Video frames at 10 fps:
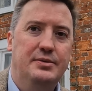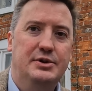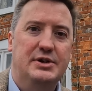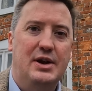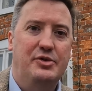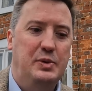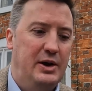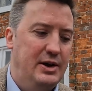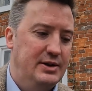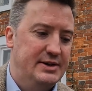Just after we
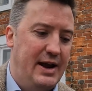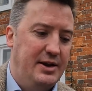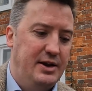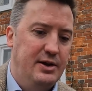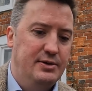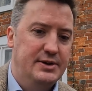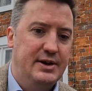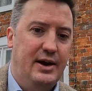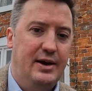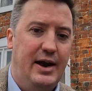heard the sad news
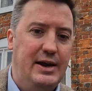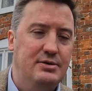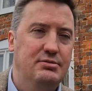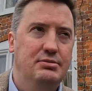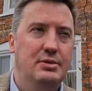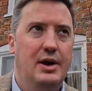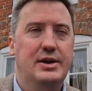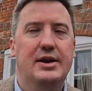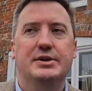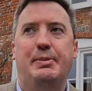8-9
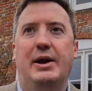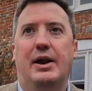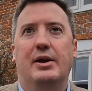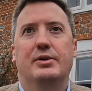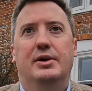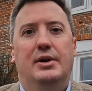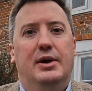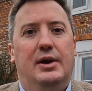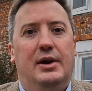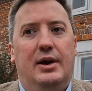years back now,
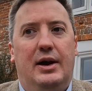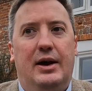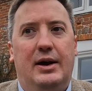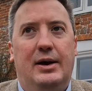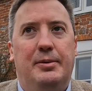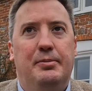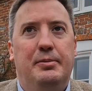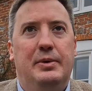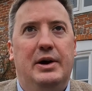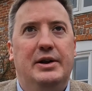
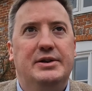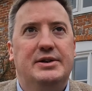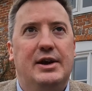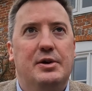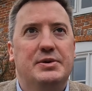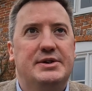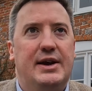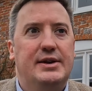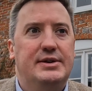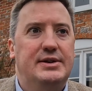and he always
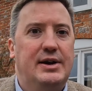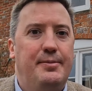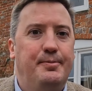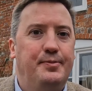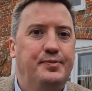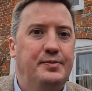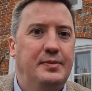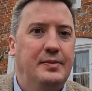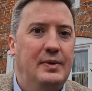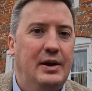said, you
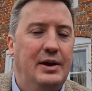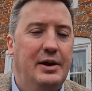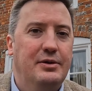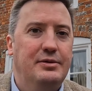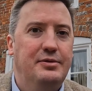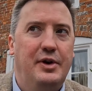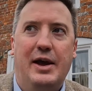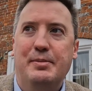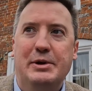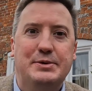know, for
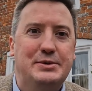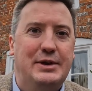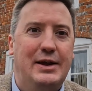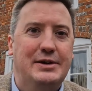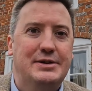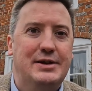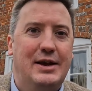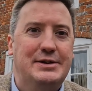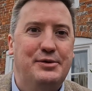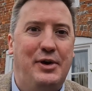him this was like a
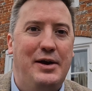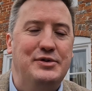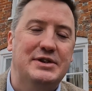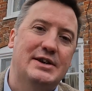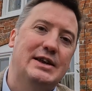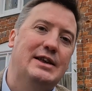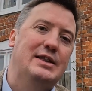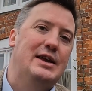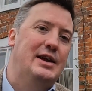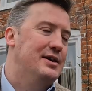slice of heaven, sitting in
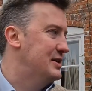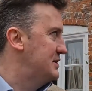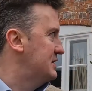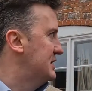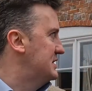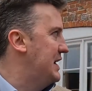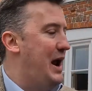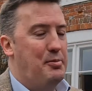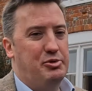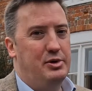the
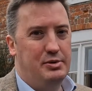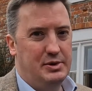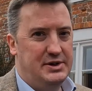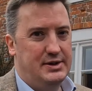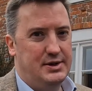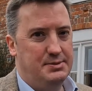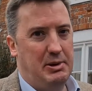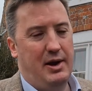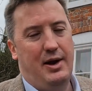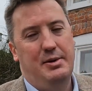tap room, which is just
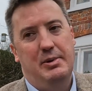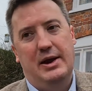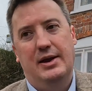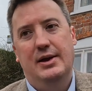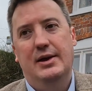behind me.